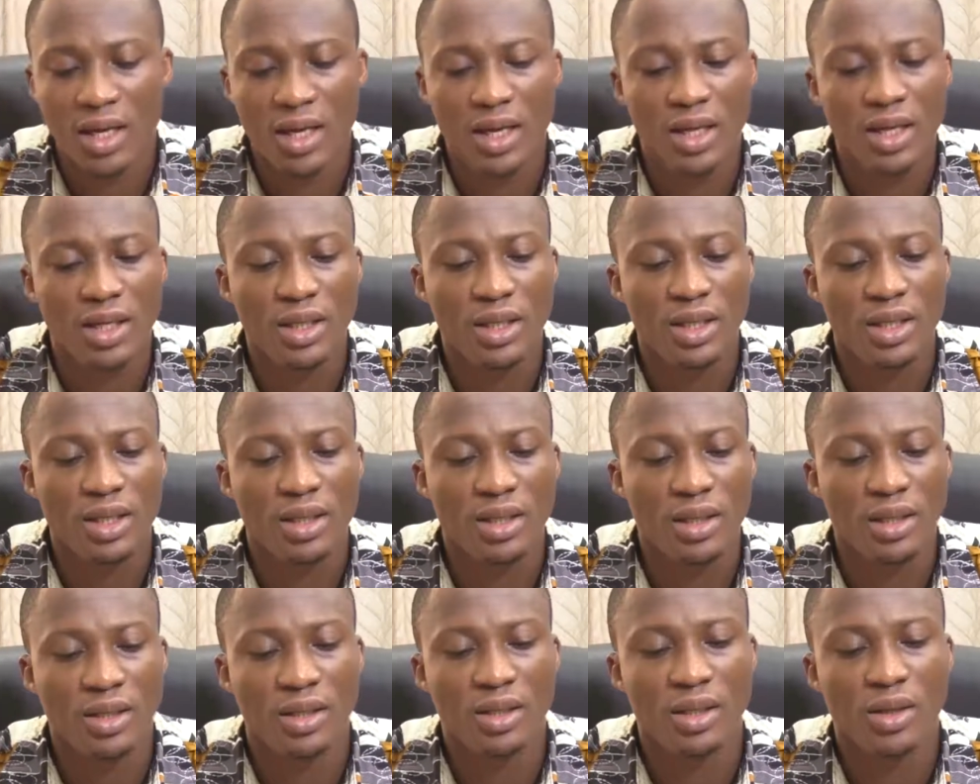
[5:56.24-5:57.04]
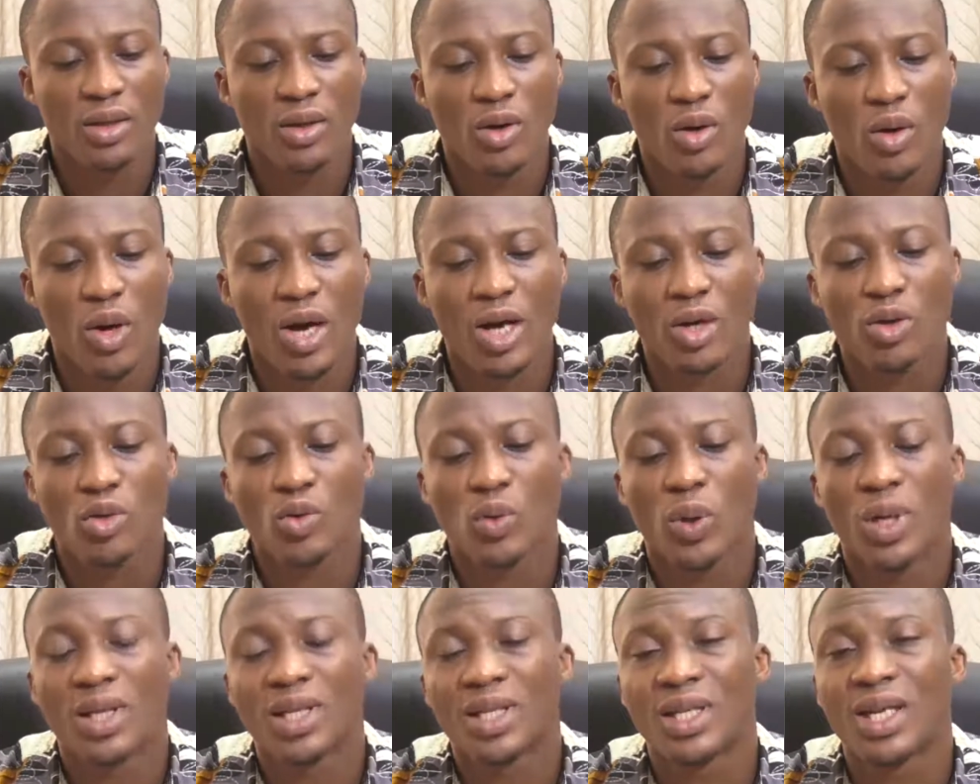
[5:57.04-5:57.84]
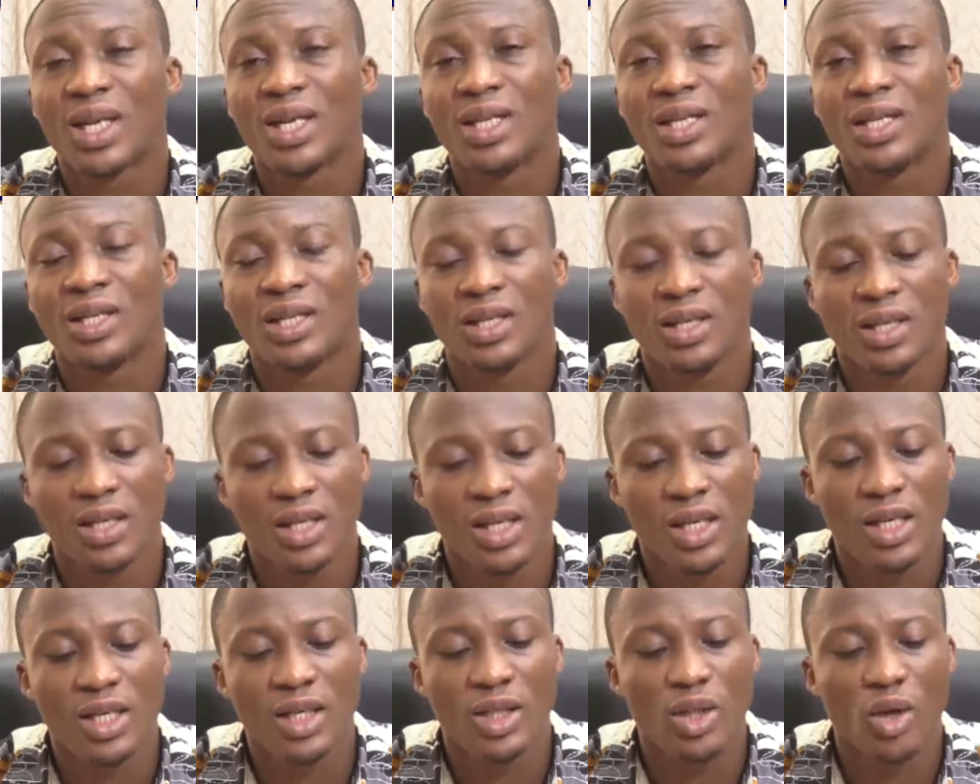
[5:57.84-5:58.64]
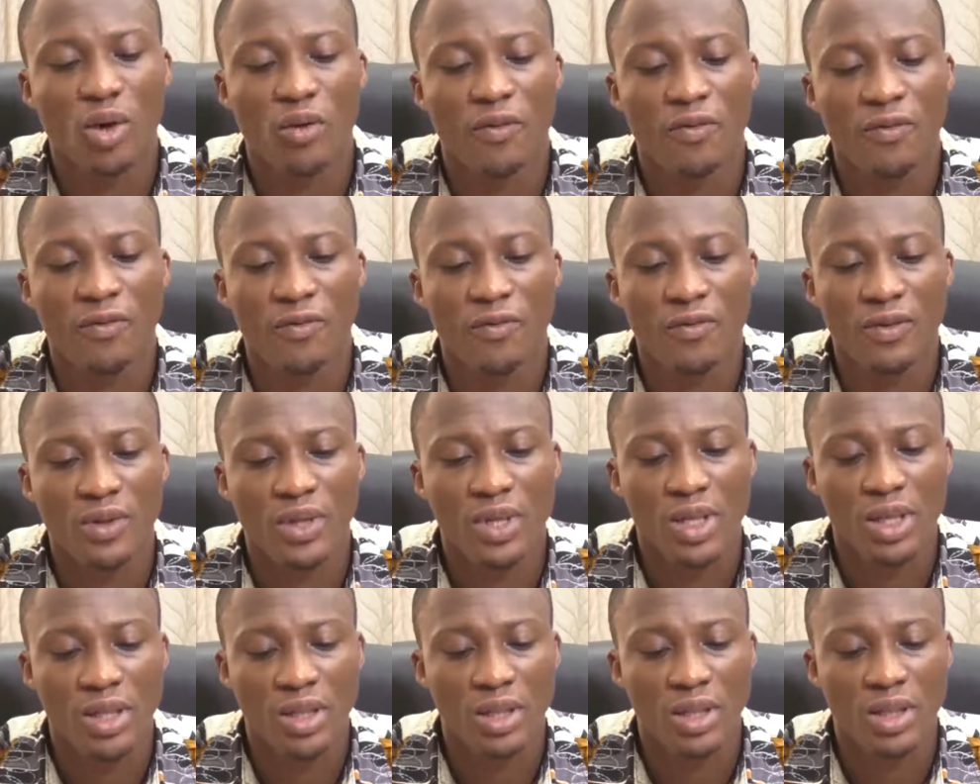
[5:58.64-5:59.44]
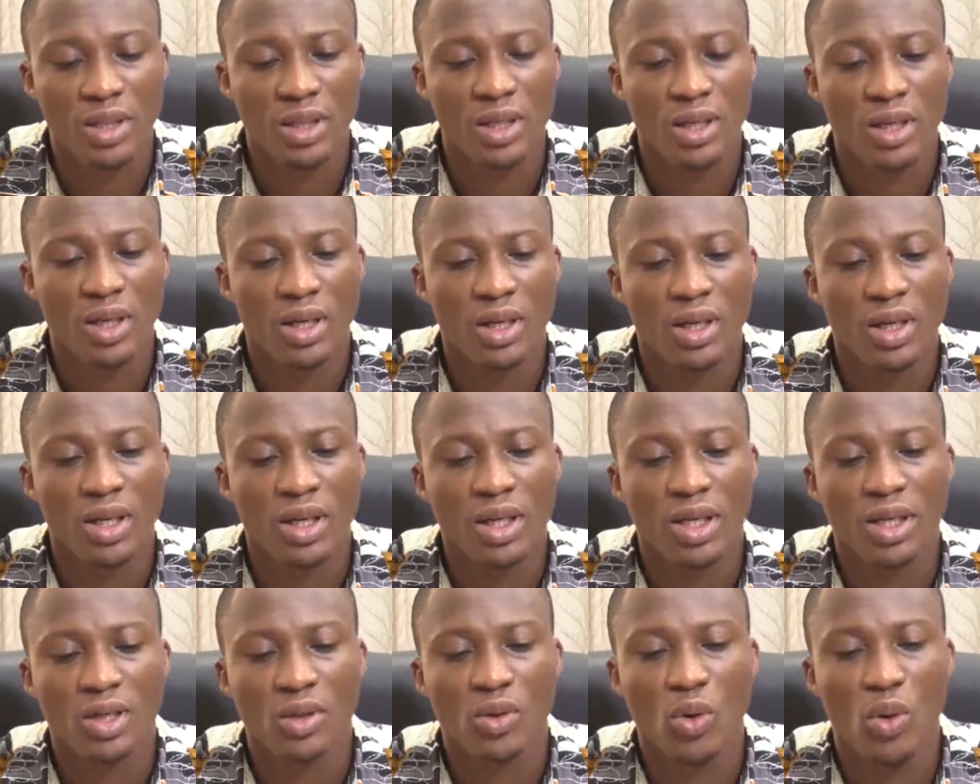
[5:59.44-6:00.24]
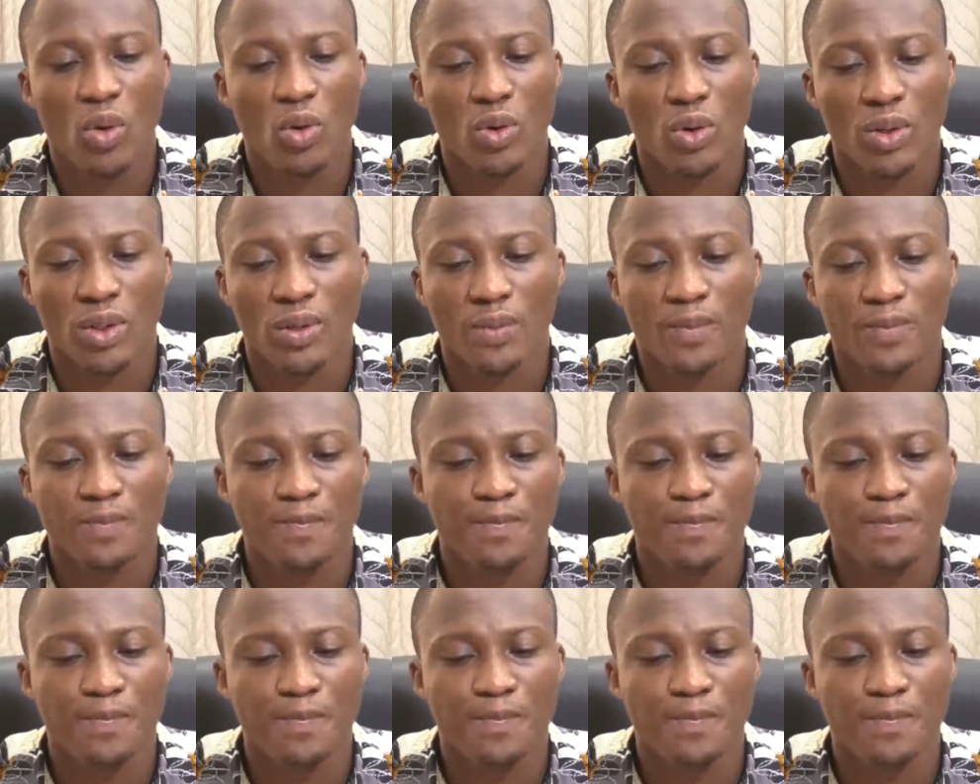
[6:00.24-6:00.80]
each, or how to assess each of these scores.